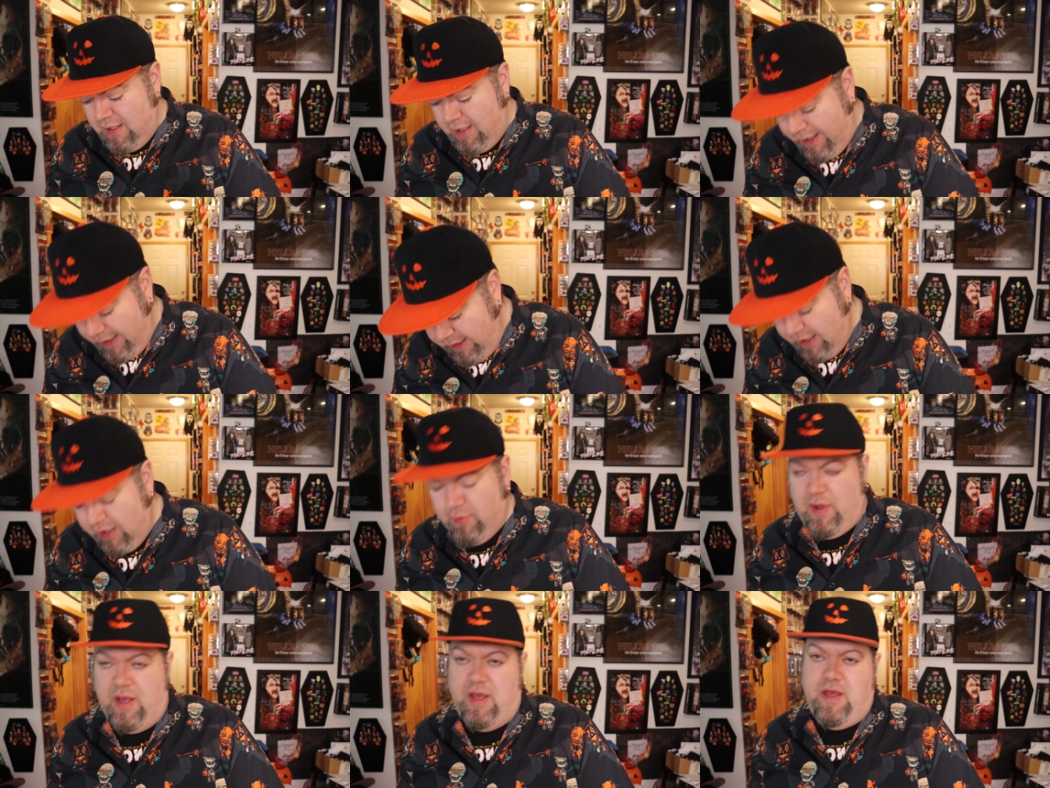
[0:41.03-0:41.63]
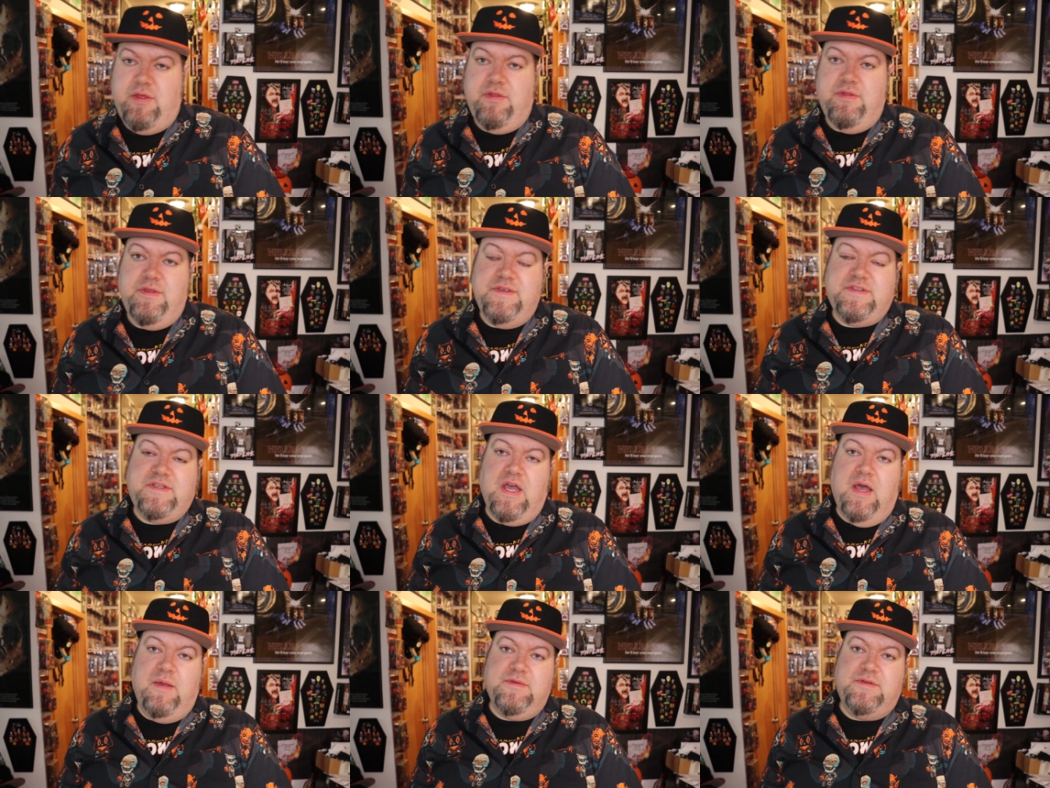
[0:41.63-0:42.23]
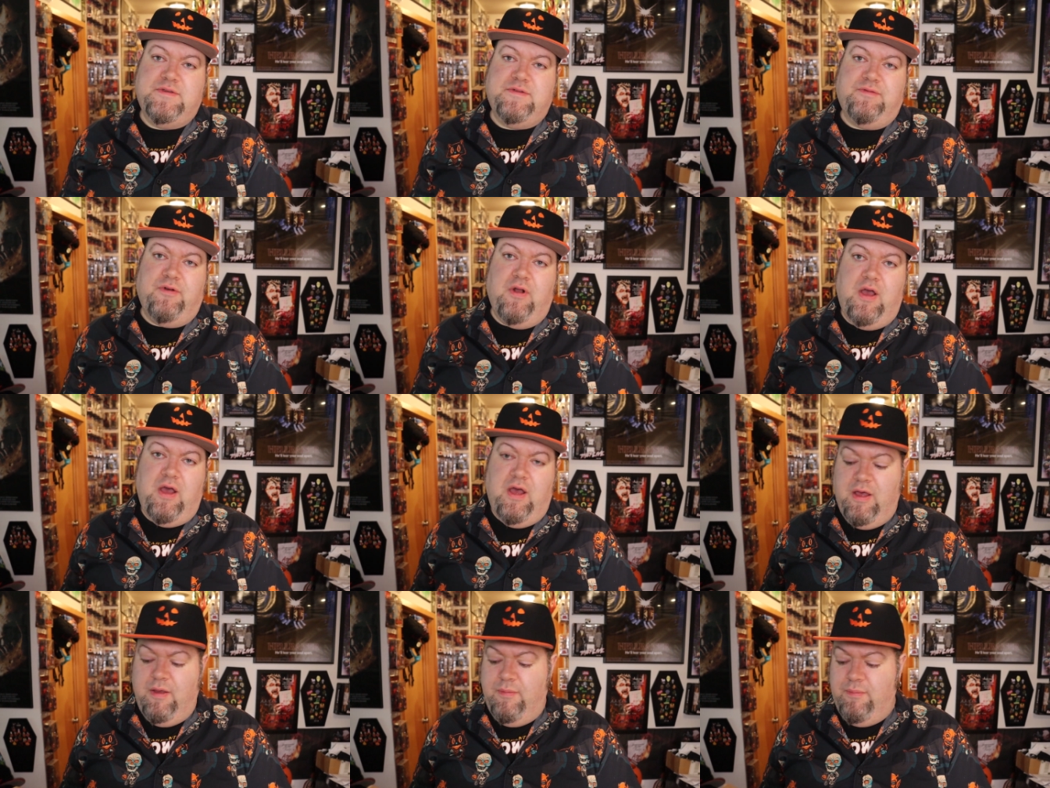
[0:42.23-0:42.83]
Anyway, this comes
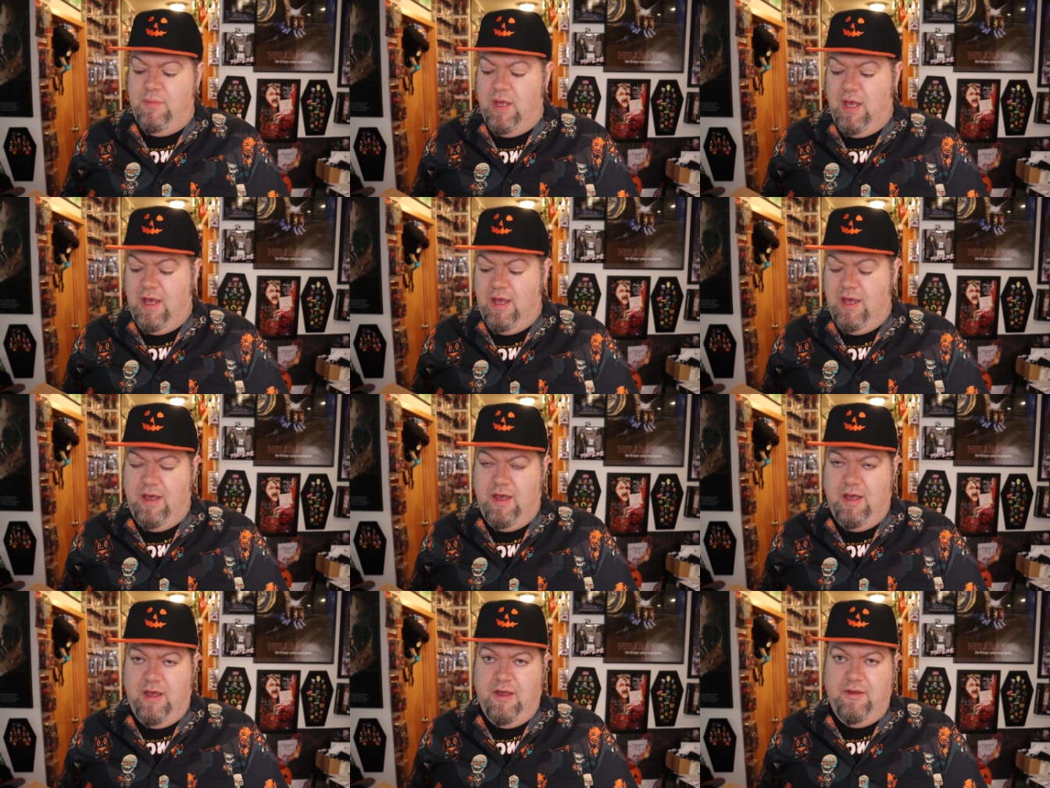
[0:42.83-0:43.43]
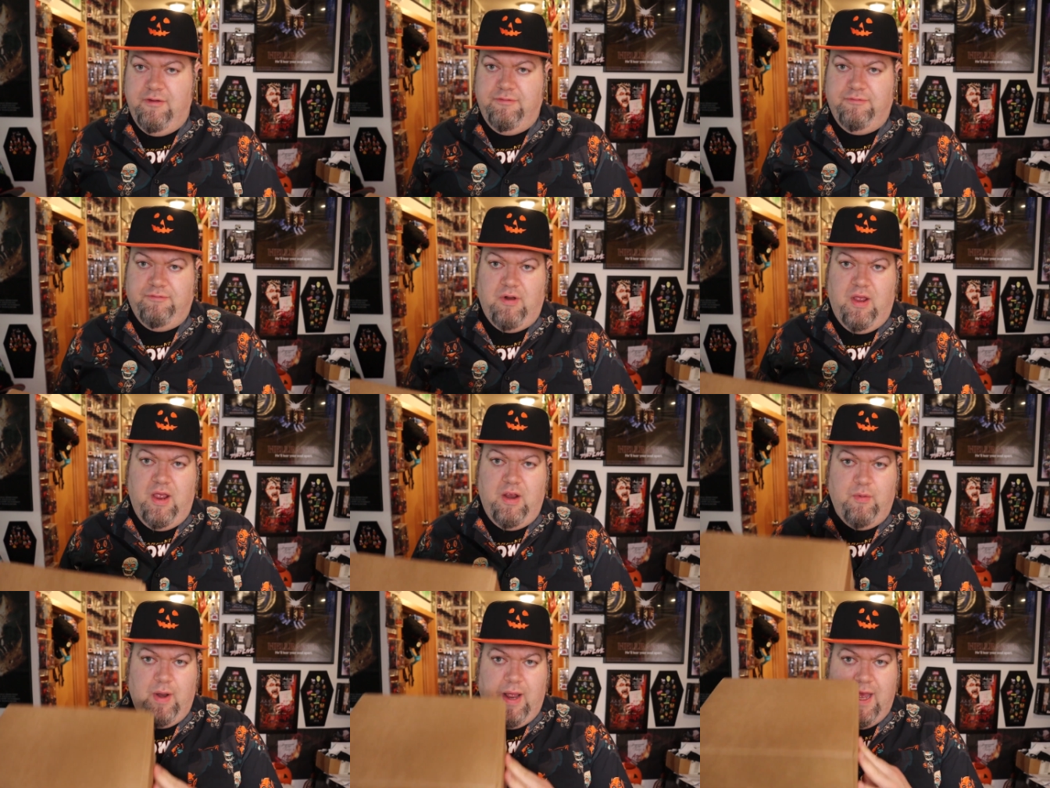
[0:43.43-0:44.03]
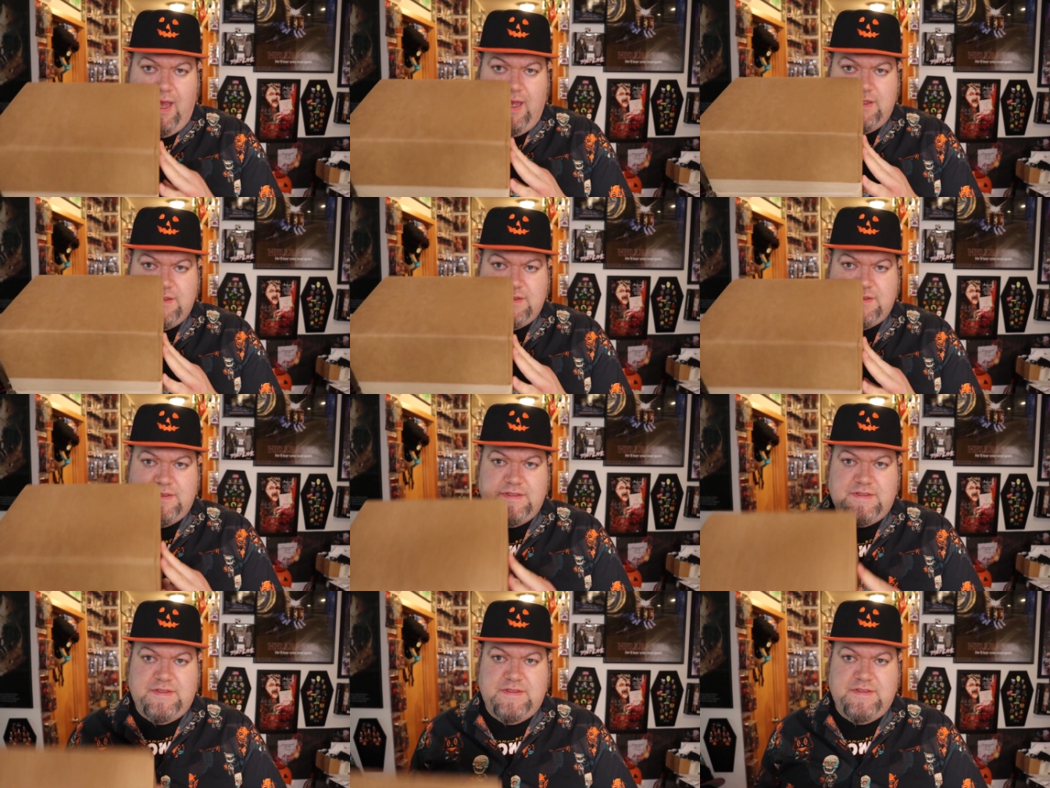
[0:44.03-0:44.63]
from uh, Fright
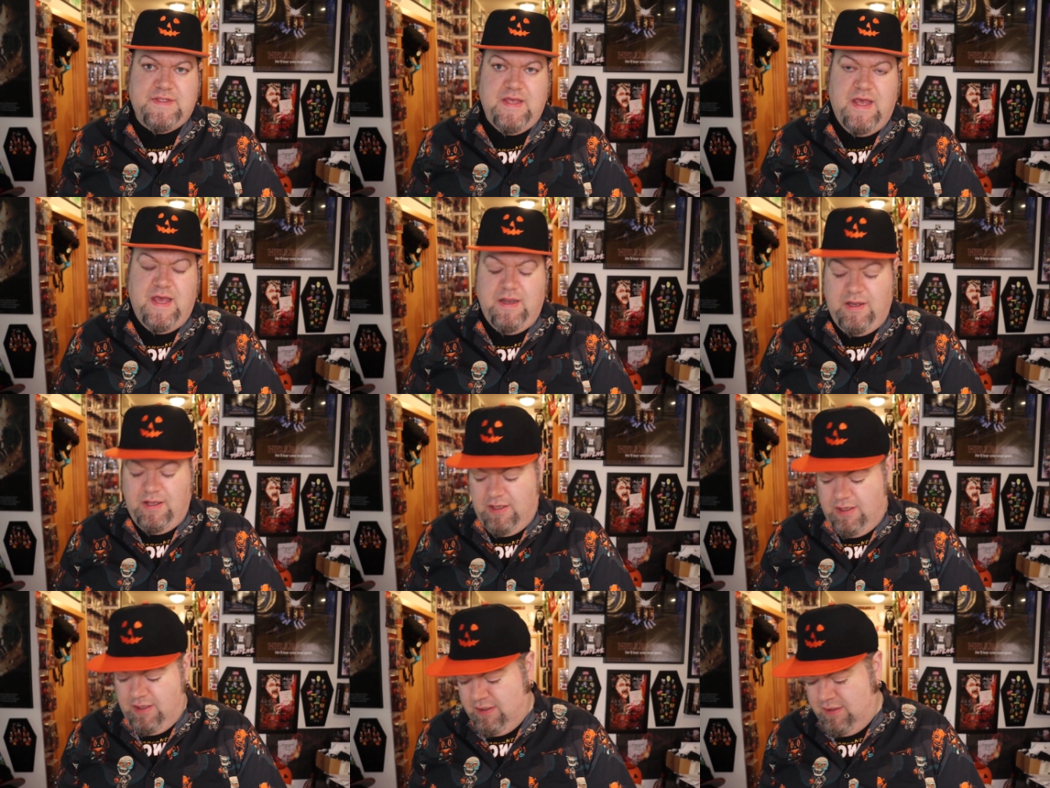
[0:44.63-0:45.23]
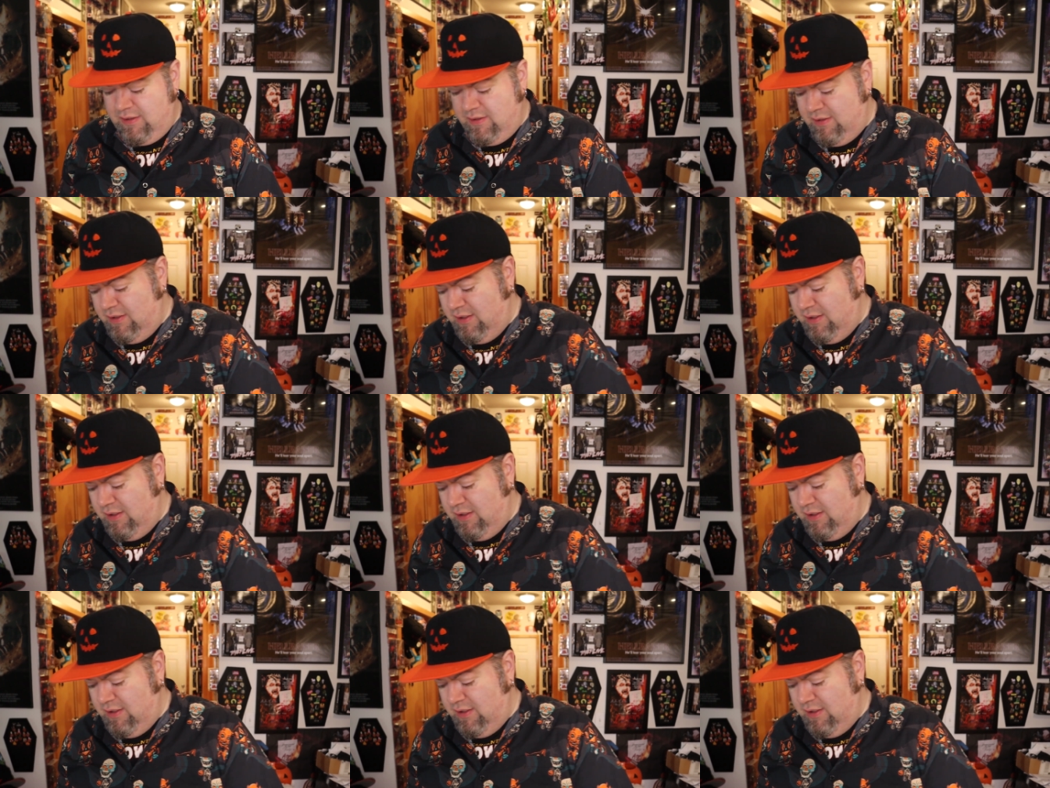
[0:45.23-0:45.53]
Rags. This is that uh,